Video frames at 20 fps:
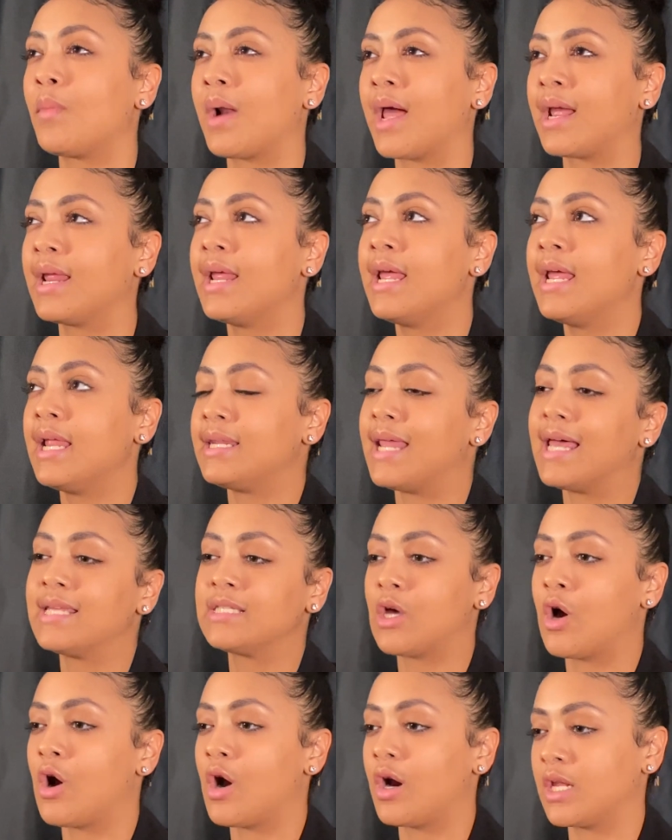Like that's
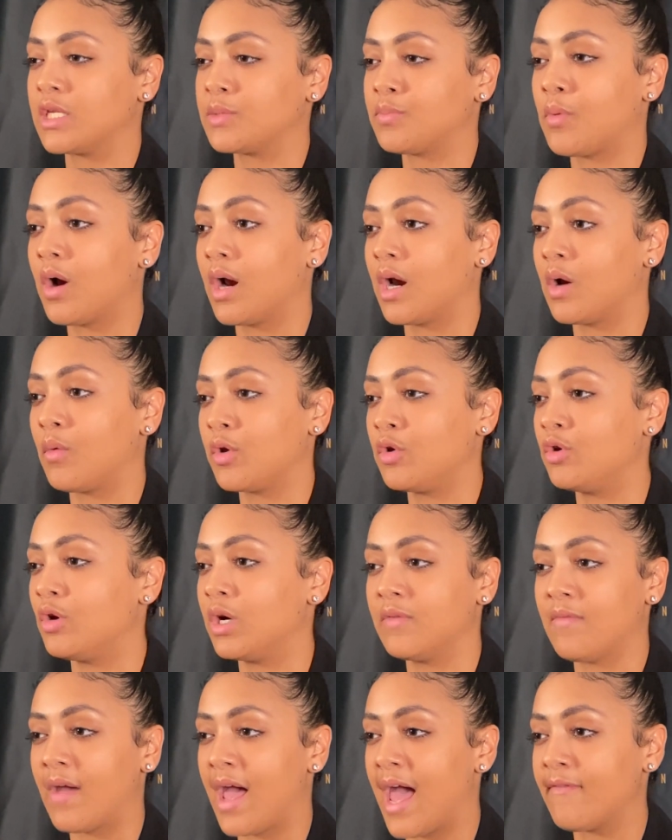the hardest part, when you don't
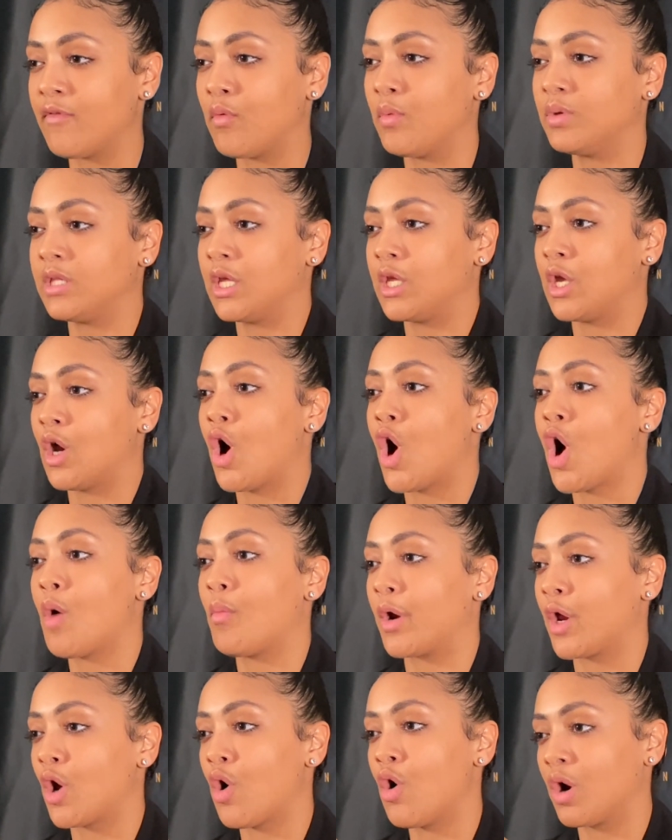even have it within your home
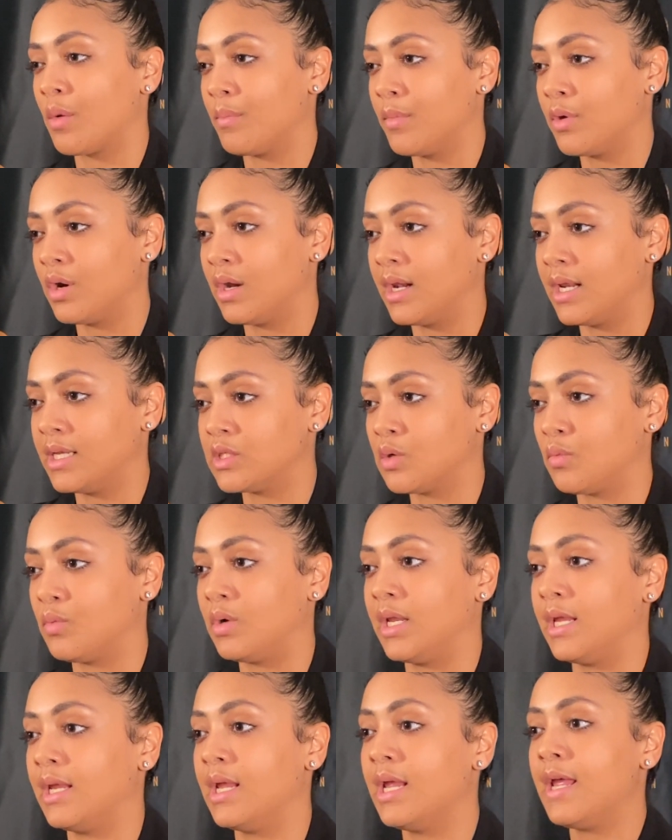or your own community, to
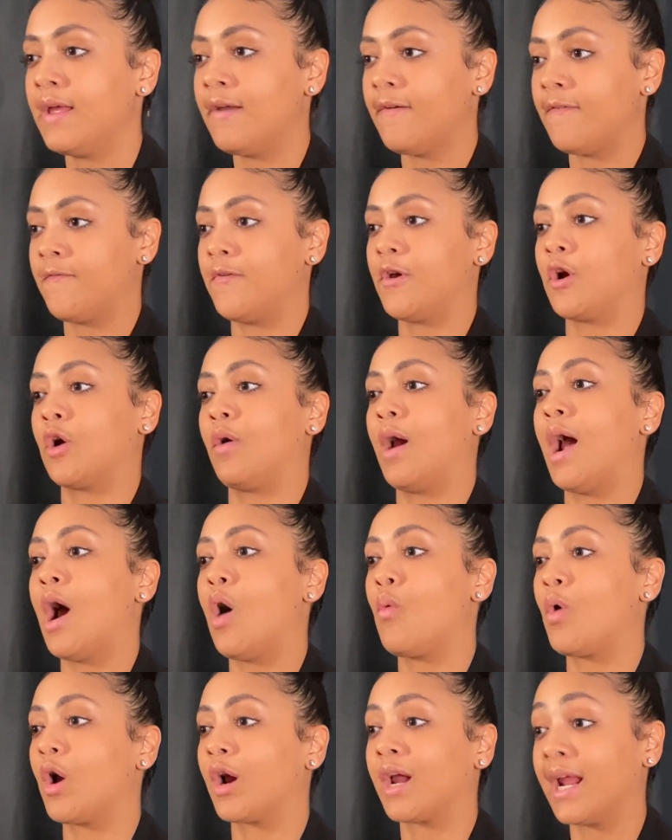really figure
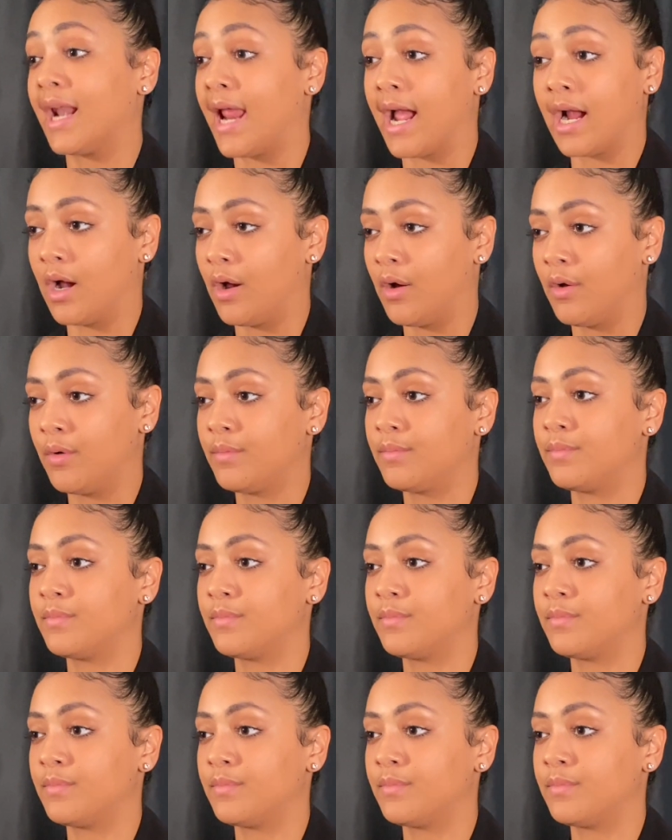out where can I go.